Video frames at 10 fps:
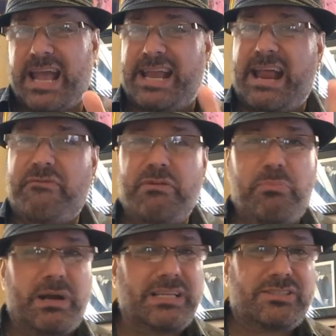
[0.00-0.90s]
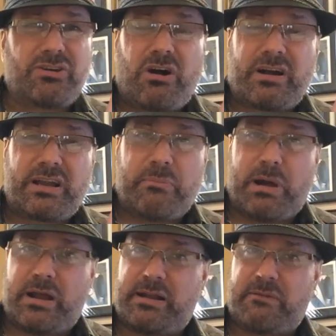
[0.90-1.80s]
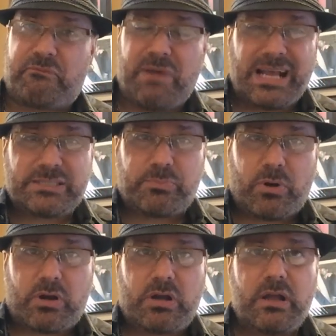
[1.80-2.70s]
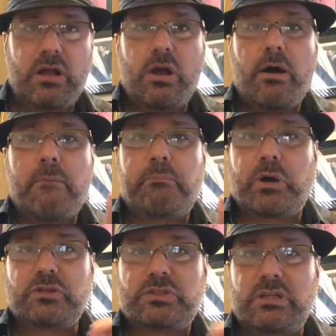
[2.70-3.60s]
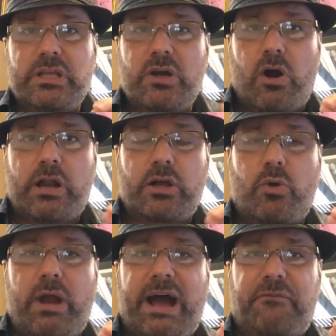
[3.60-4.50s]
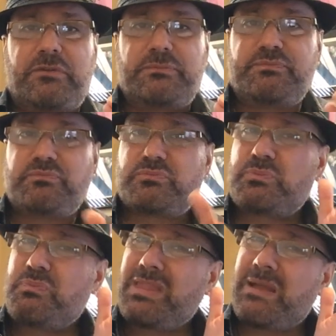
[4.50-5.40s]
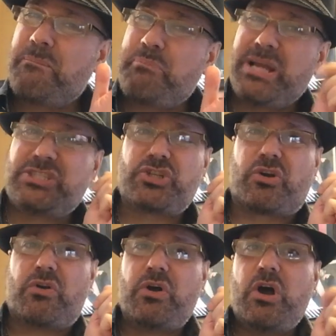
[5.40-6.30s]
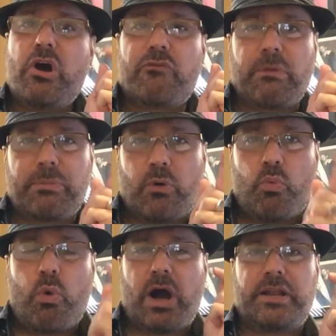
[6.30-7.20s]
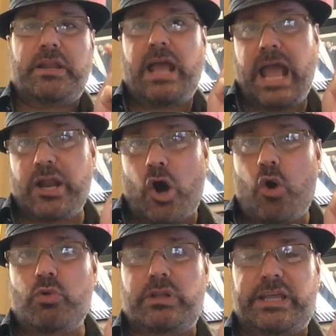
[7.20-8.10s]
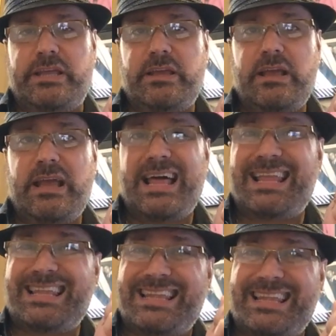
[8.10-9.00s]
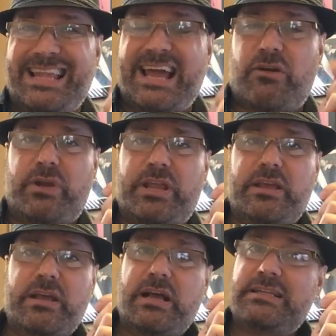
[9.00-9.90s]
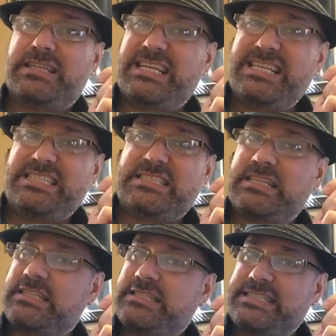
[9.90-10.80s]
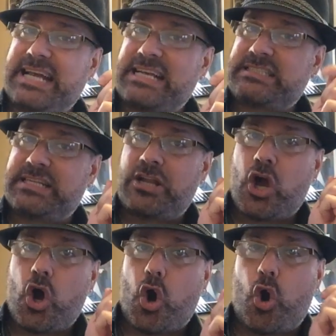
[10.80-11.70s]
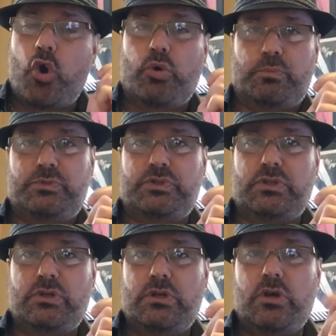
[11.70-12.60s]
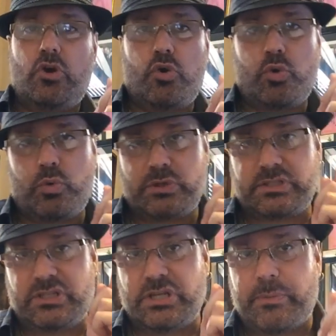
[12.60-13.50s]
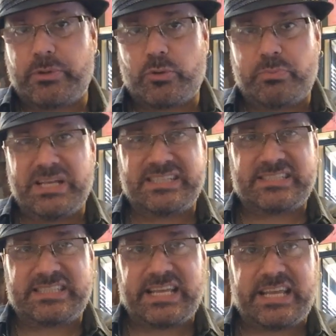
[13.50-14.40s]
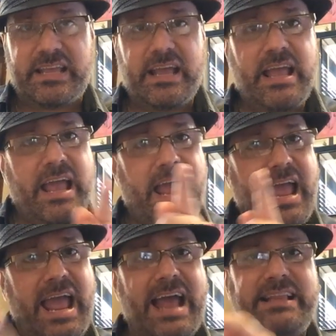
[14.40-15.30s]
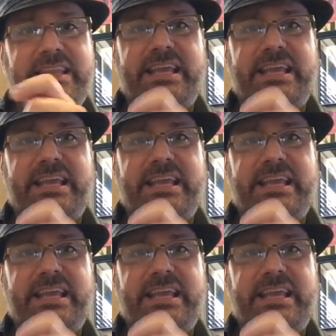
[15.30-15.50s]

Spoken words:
and everybody's talking about it on Facebook, personally autographed picture from the one and only Larry, the Eastern Assassin Holmes, who was the WBC and